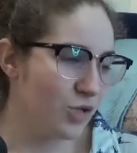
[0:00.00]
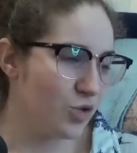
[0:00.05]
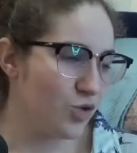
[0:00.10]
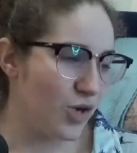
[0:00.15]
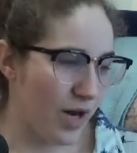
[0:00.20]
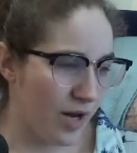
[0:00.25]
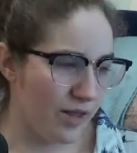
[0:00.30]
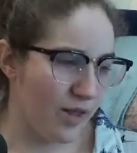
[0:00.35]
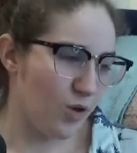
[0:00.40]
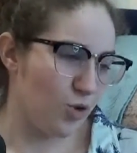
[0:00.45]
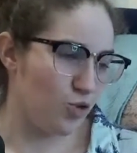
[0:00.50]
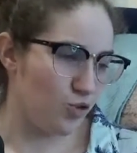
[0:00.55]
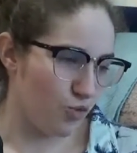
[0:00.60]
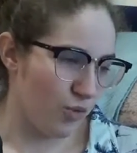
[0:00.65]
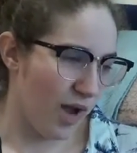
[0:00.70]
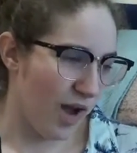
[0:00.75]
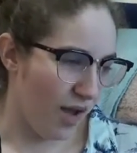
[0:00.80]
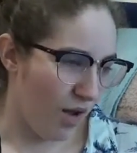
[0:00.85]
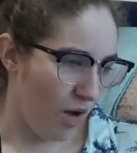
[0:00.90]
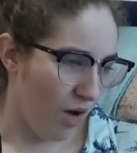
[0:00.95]
Try to
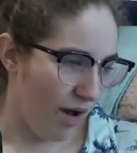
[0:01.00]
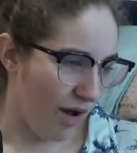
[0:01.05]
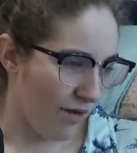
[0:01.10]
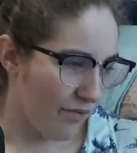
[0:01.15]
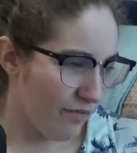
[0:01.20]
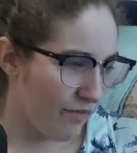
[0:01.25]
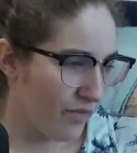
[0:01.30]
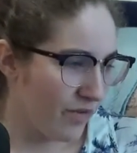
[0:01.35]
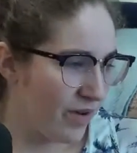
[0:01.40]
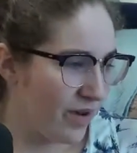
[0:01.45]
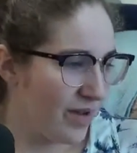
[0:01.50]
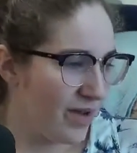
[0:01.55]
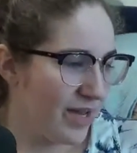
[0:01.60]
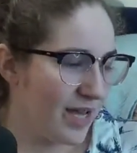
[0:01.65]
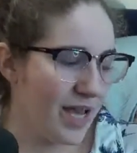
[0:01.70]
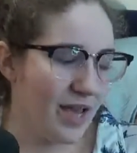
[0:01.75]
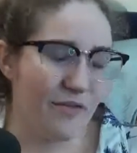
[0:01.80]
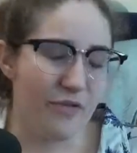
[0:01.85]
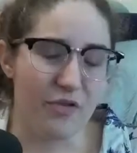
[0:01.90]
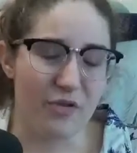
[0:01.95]
dry off
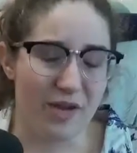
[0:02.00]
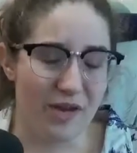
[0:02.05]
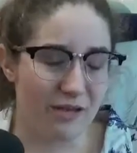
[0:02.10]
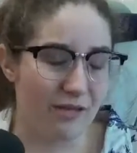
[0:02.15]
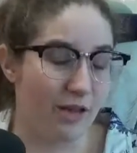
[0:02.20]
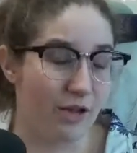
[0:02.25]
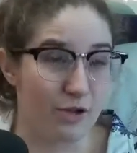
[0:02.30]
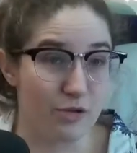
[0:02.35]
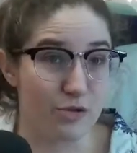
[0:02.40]
if you get